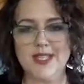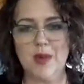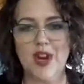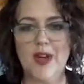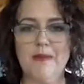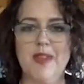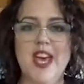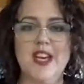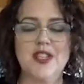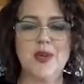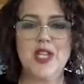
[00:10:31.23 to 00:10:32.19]
And when I
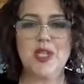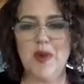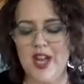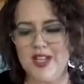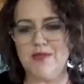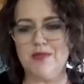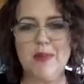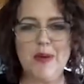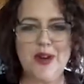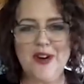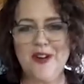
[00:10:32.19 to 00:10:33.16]
do each one, I just rip
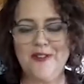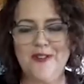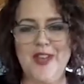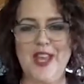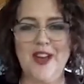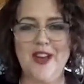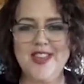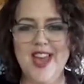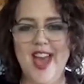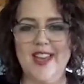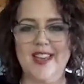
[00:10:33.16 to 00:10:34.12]
it off and go,
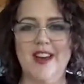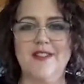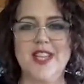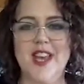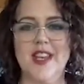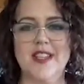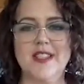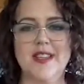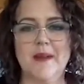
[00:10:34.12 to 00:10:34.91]
yay, I've done it.